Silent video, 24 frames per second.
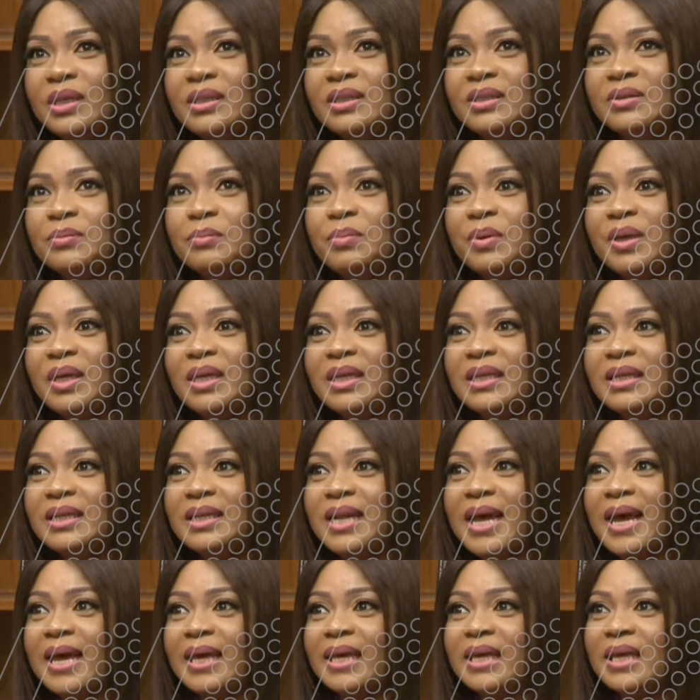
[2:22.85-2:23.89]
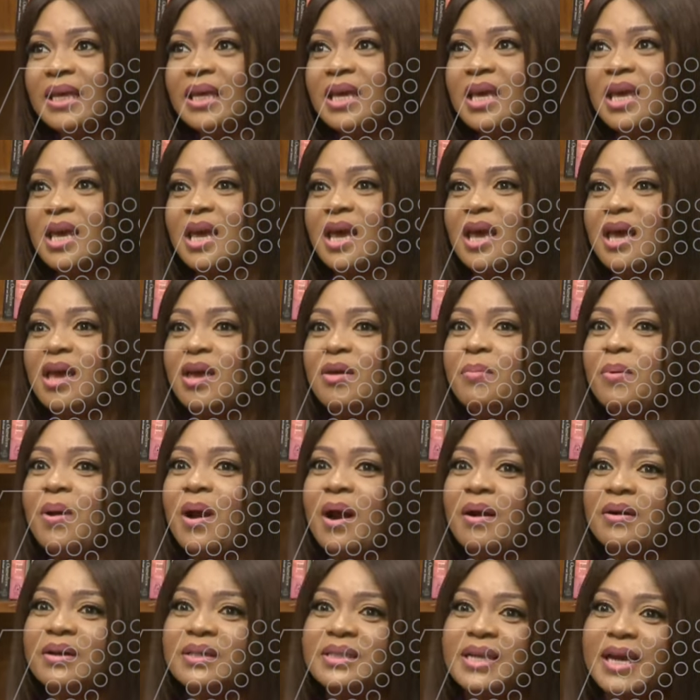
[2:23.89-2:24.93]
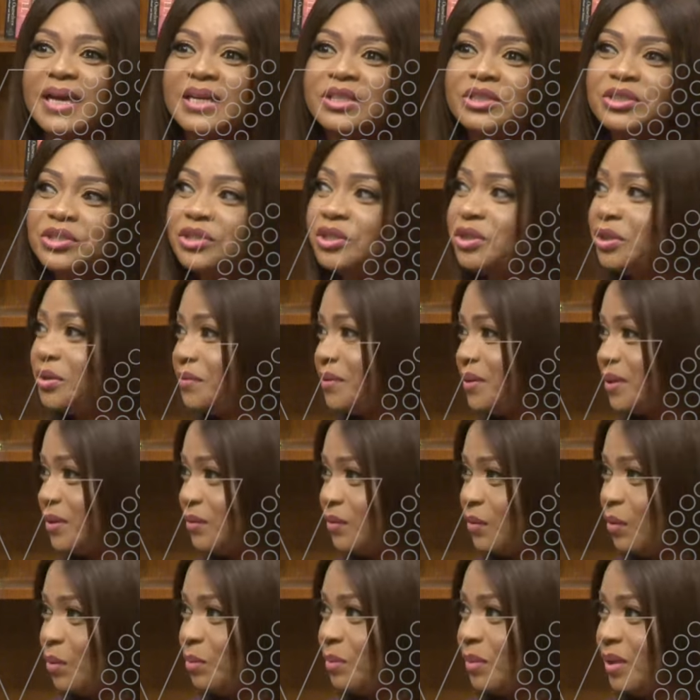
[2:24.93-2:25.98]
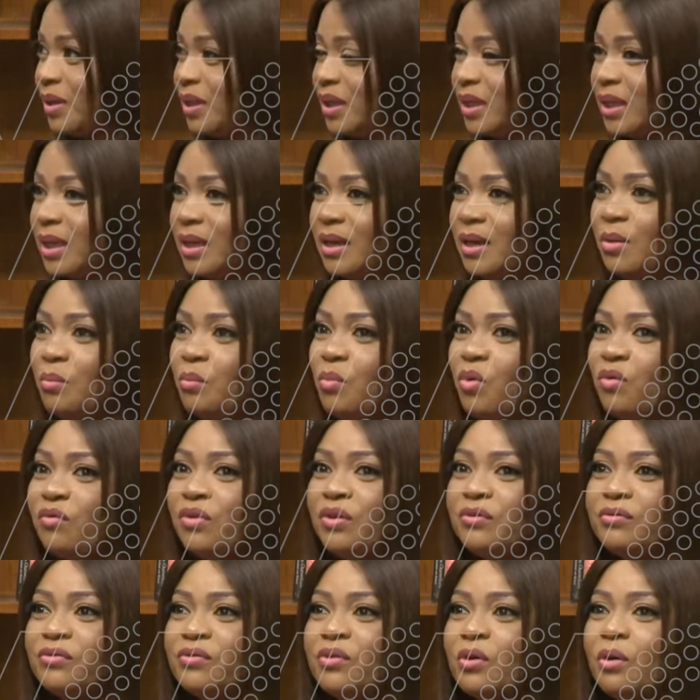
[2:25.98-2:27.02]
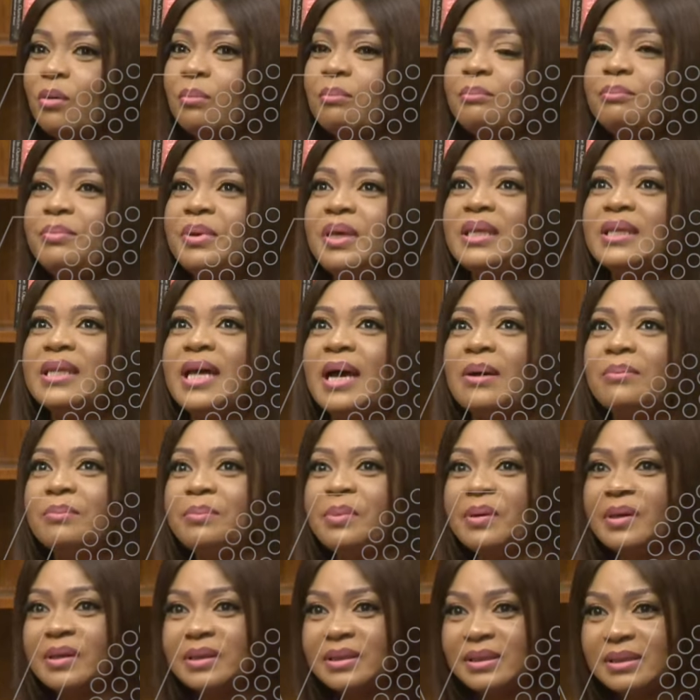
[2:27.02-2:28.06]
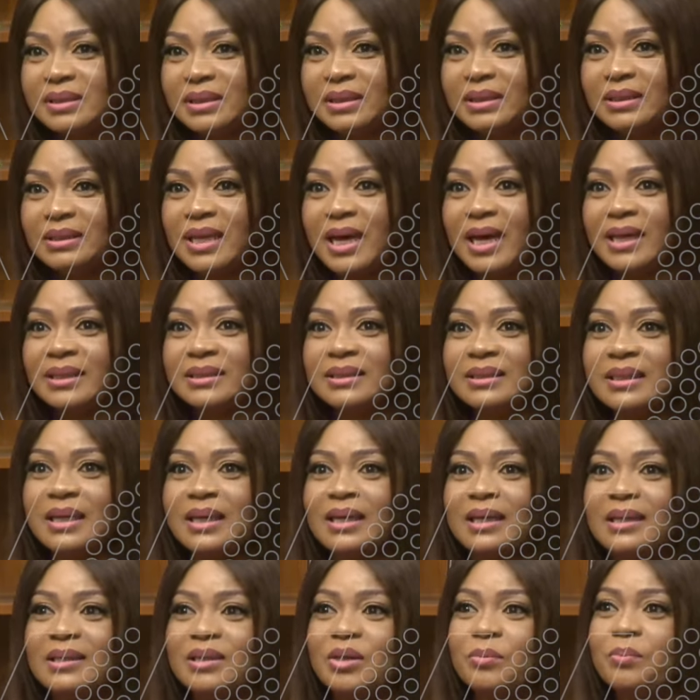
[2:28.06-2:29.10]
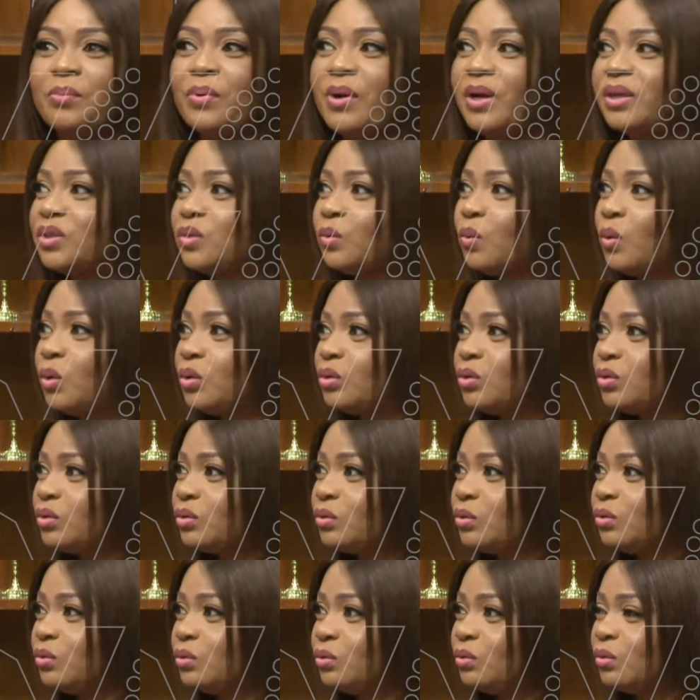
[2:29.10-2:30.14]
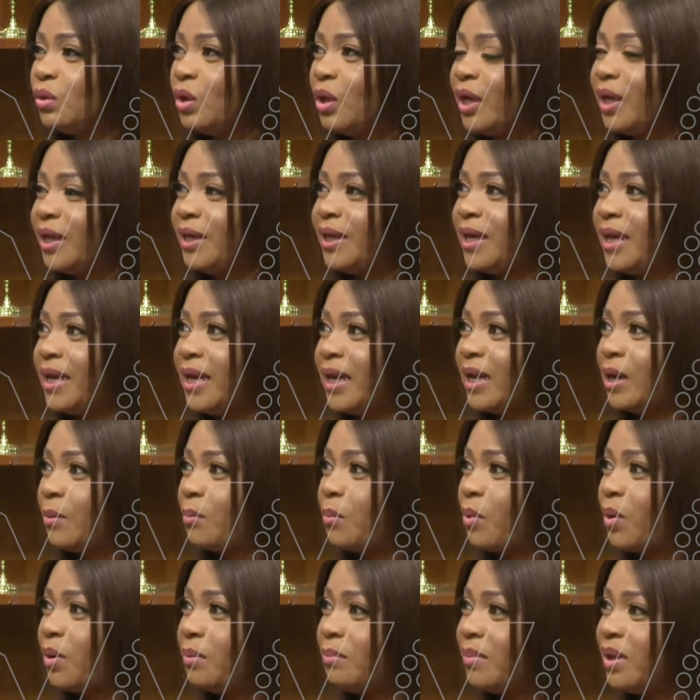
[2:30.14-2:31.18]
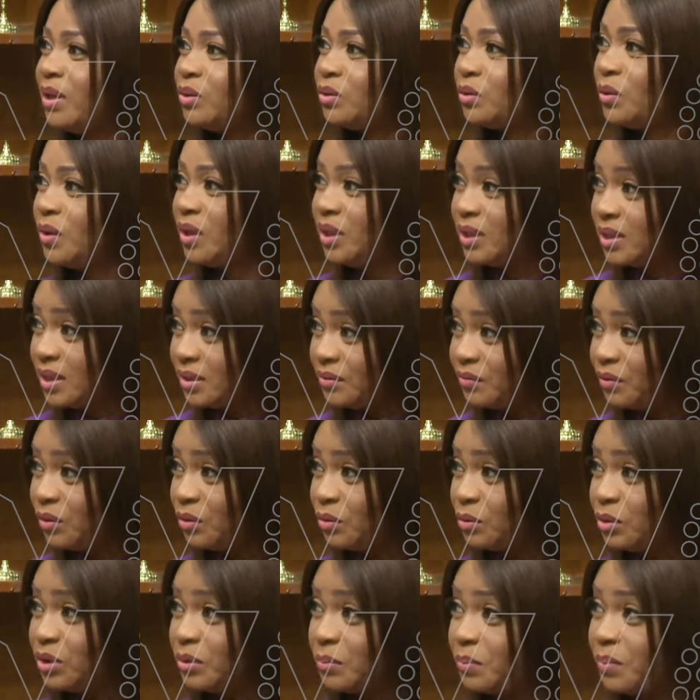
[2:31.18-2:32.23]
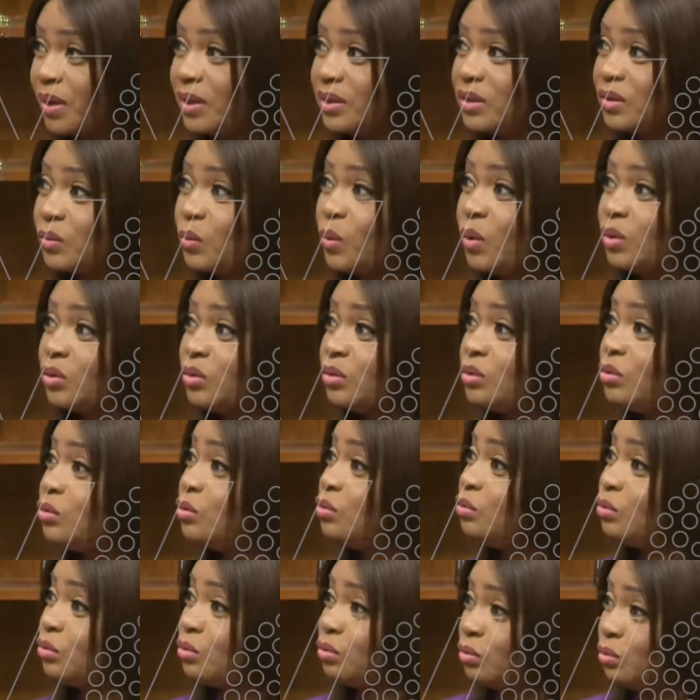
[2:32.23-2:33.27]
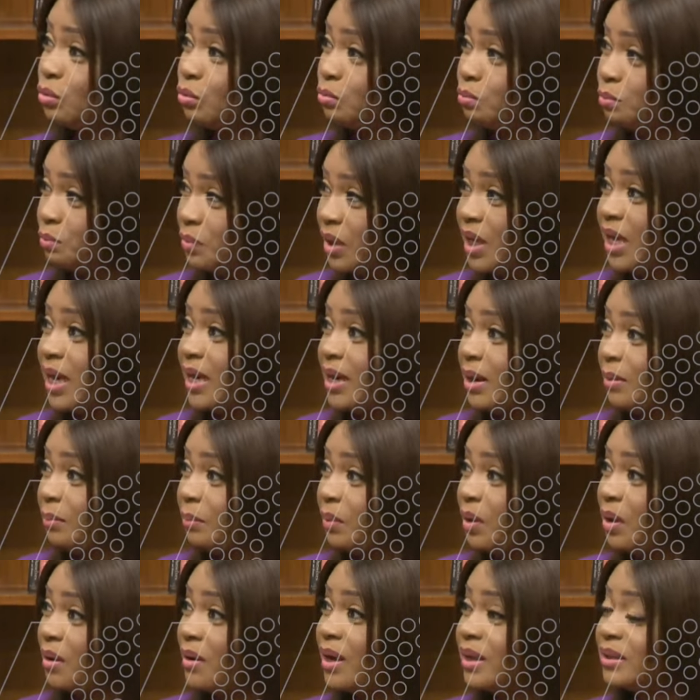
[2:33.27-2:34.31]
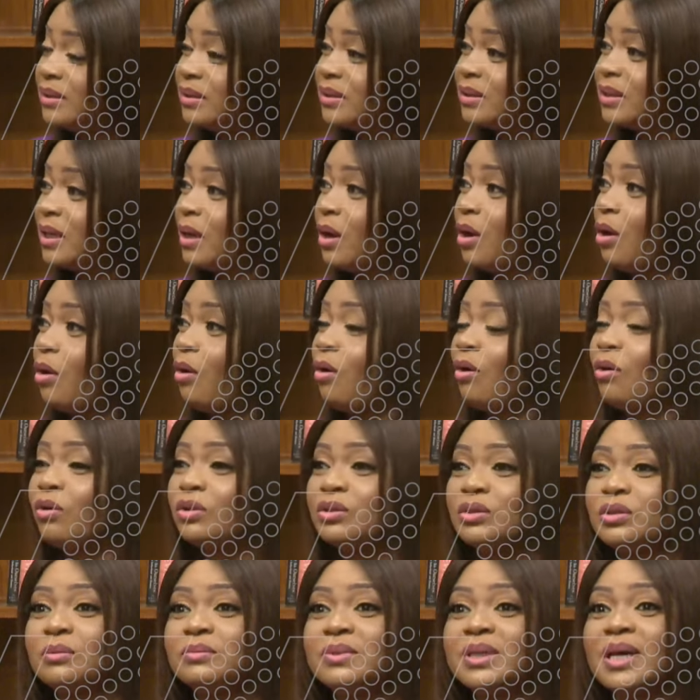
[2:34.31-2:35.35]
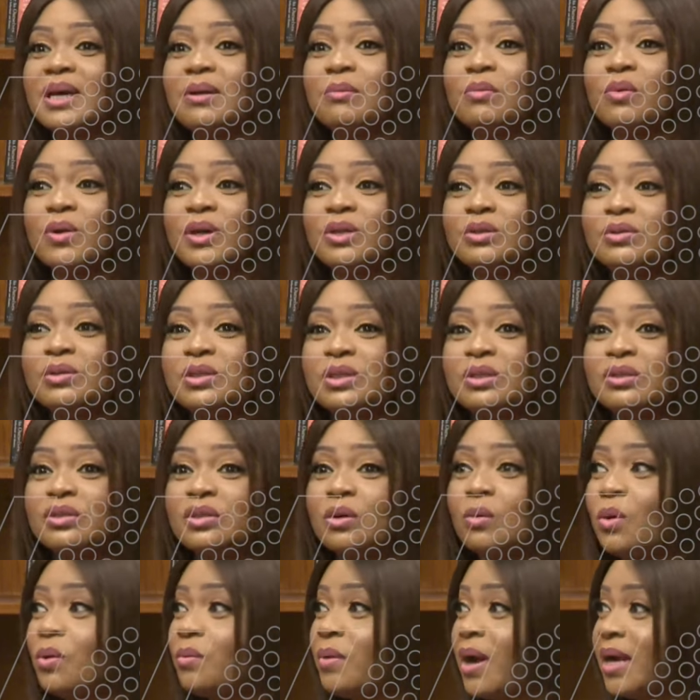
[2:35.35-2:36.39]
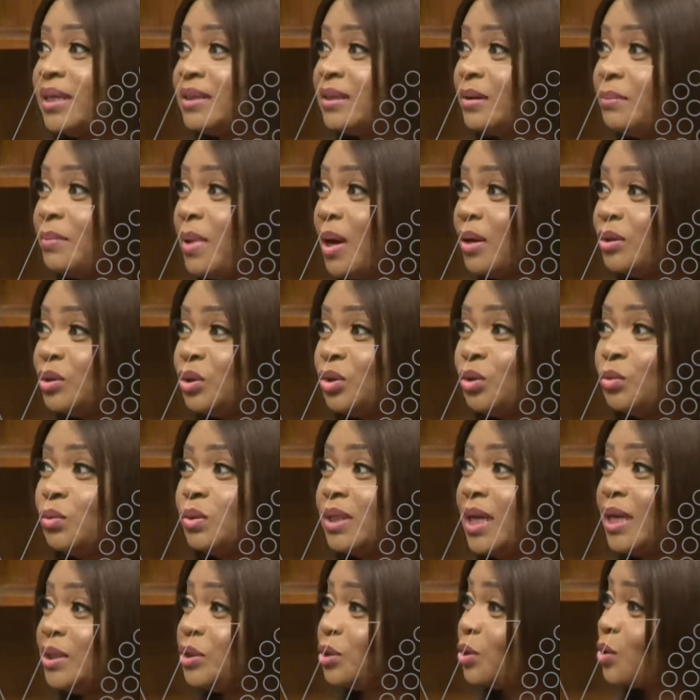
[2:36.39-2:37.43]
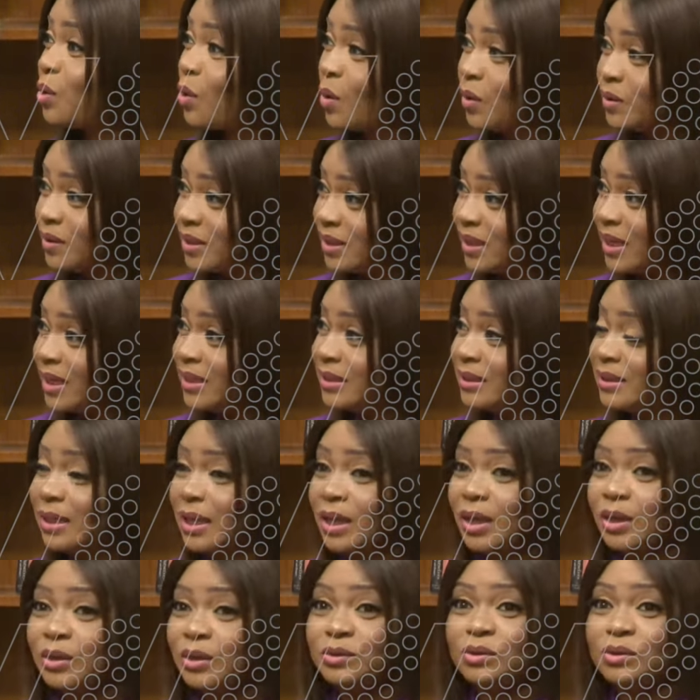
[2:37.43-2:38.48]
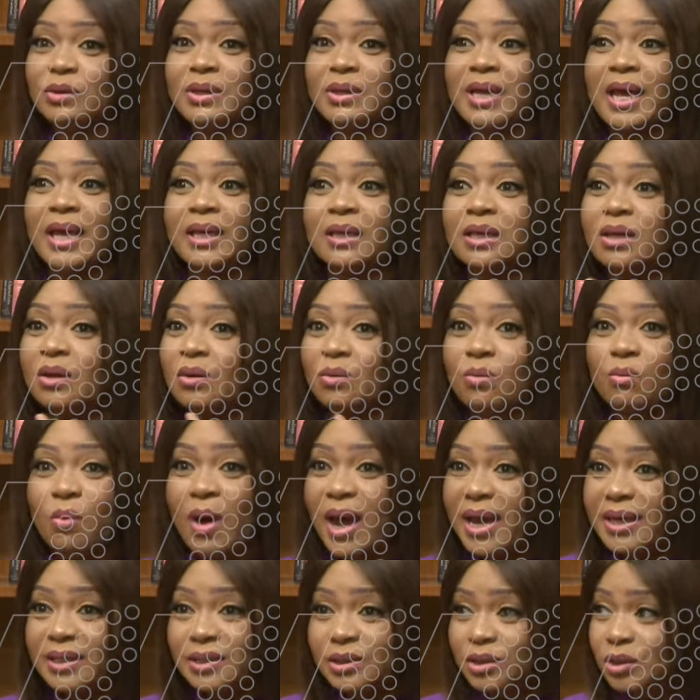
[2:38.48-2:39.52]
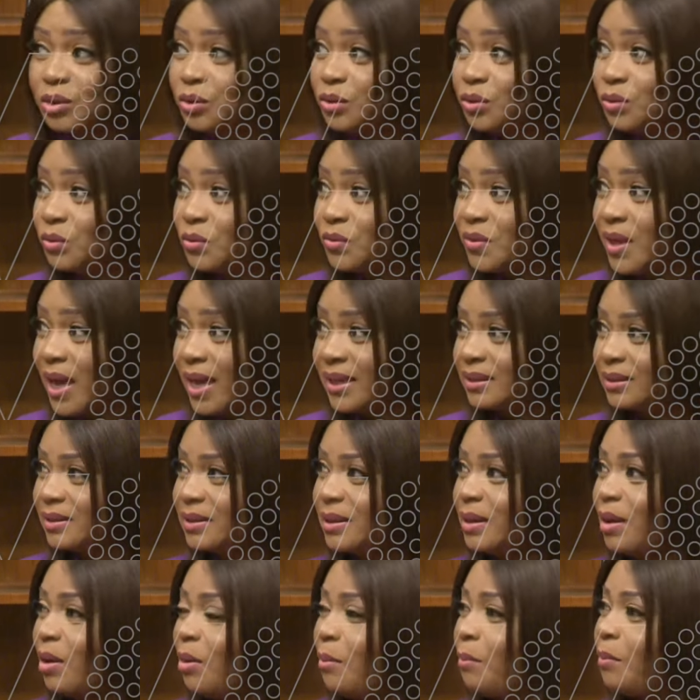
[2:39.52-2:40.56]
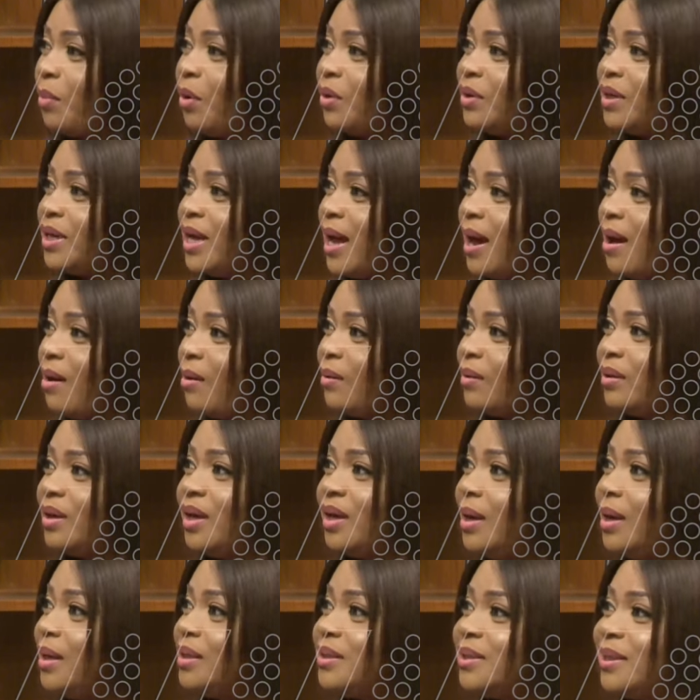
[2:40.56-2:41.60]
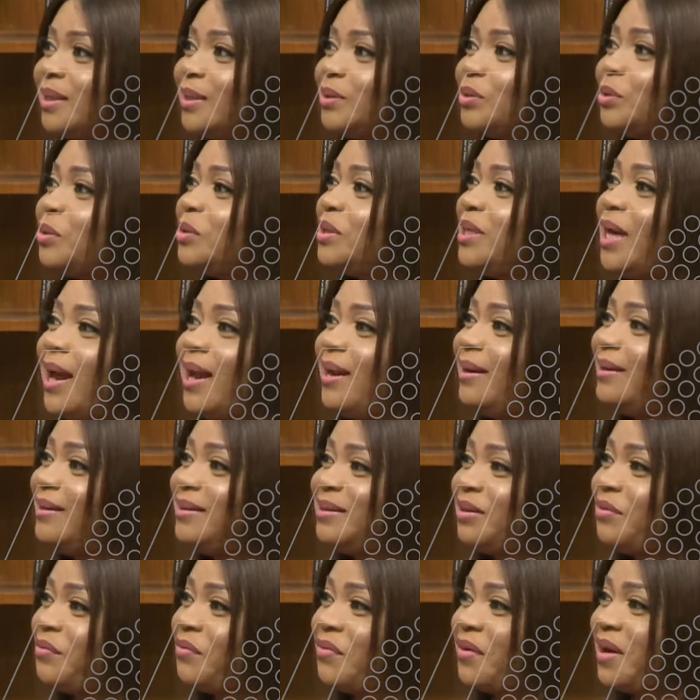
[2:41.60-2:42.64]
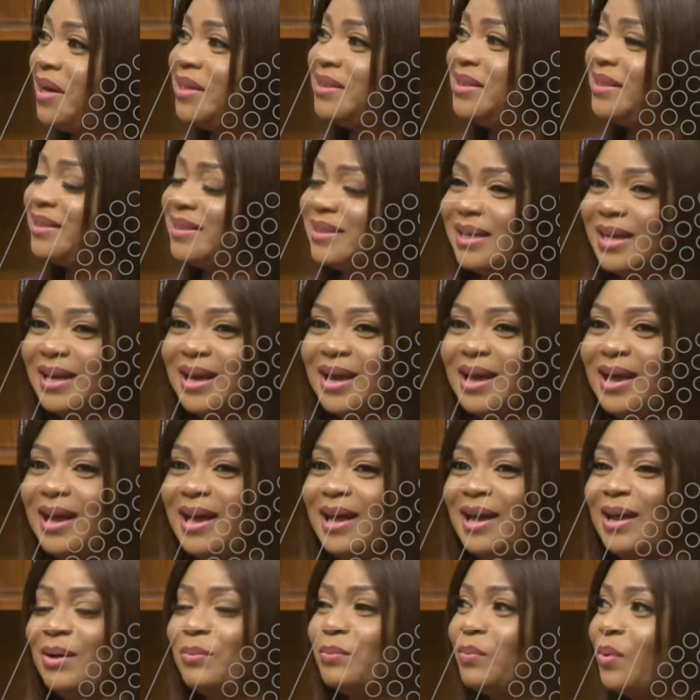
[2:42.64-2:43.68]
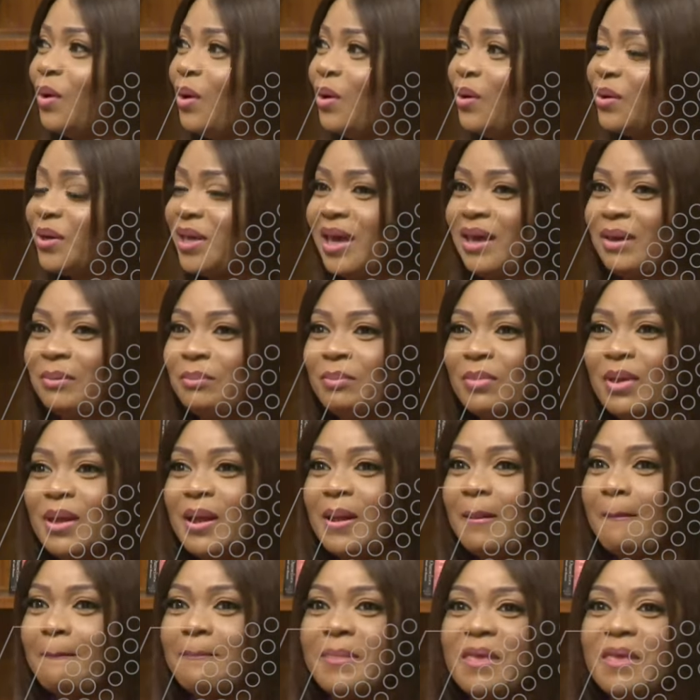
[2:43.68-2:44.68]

it's been like a paradigm shift for me, okay. moving from being that person that the press wants to get an appointment to interview, the press wants you to make an appearance, or sometimes when you see someone write about you without your consent, mm. you're like, why did you do that? Mm. But now it's a totally different yeah. uh, ball game. Mm.